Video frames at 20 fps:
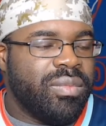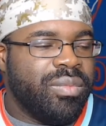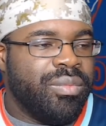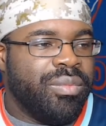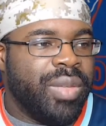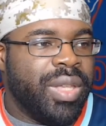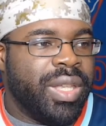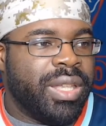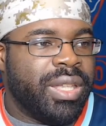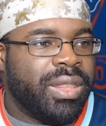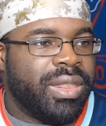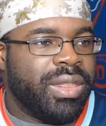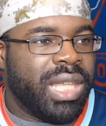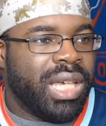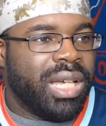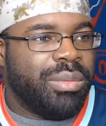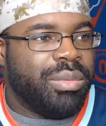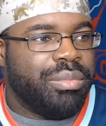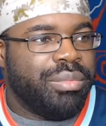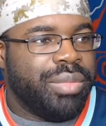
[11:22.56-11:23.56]
And
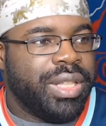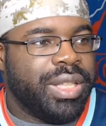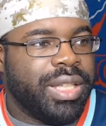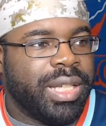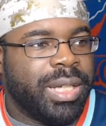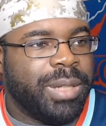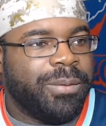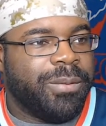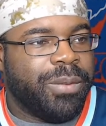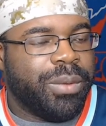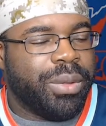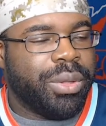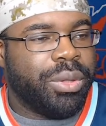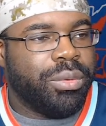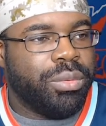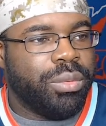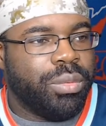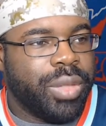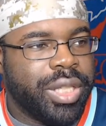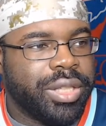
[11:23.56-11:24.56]
that will be it for the
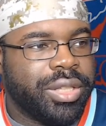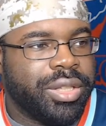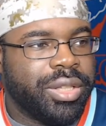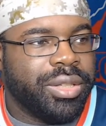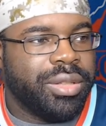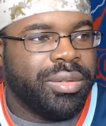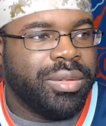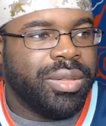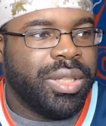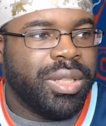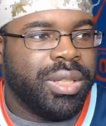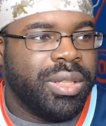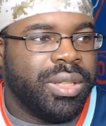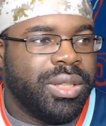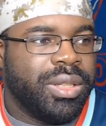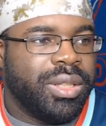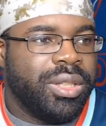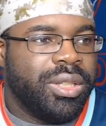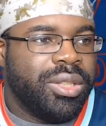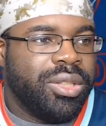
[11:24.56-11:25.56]
week.
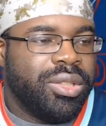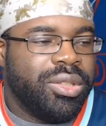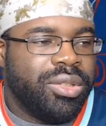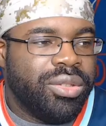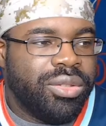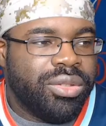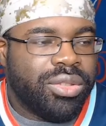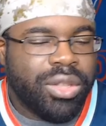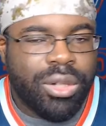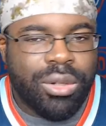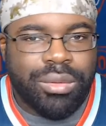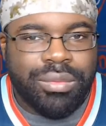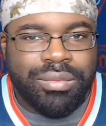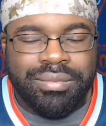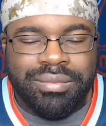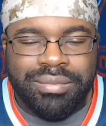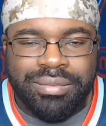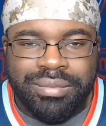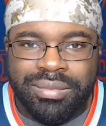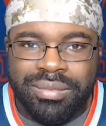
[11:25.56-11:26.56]
So,
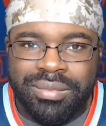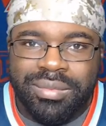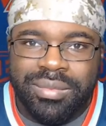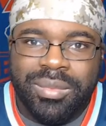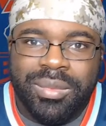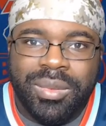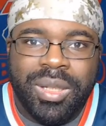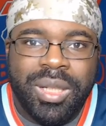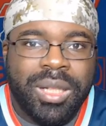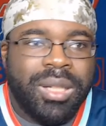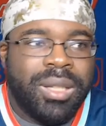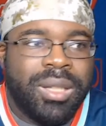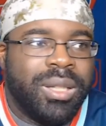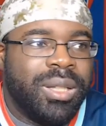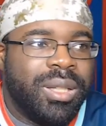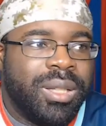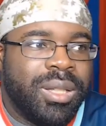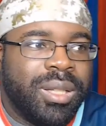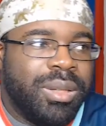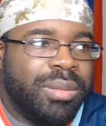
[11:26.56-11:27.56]

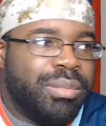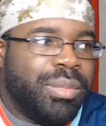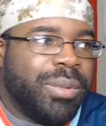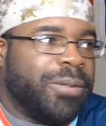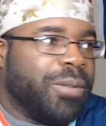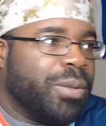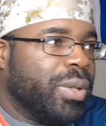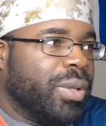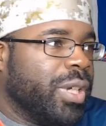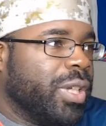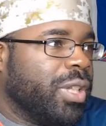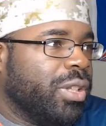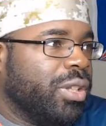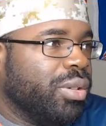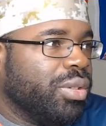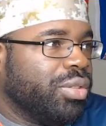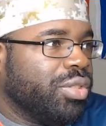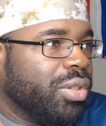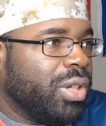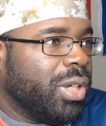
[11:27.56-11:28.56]
before I
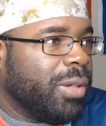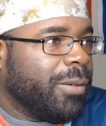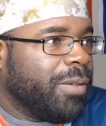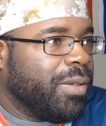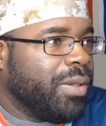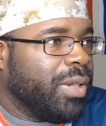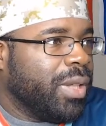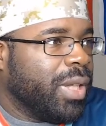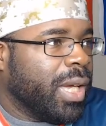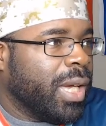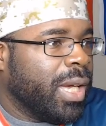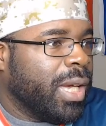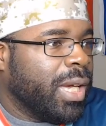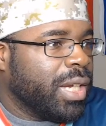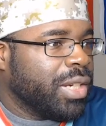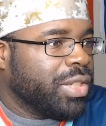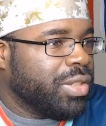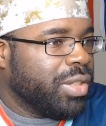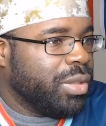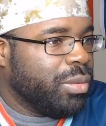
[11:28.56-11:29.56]
close off, I
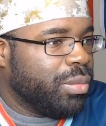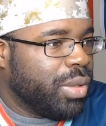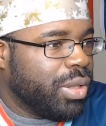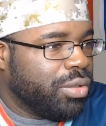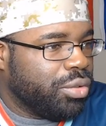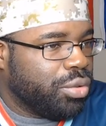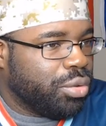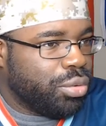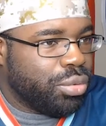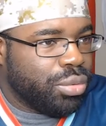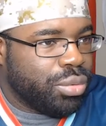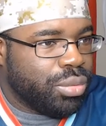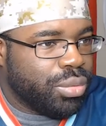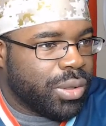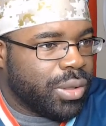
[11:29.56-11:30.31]
actually want to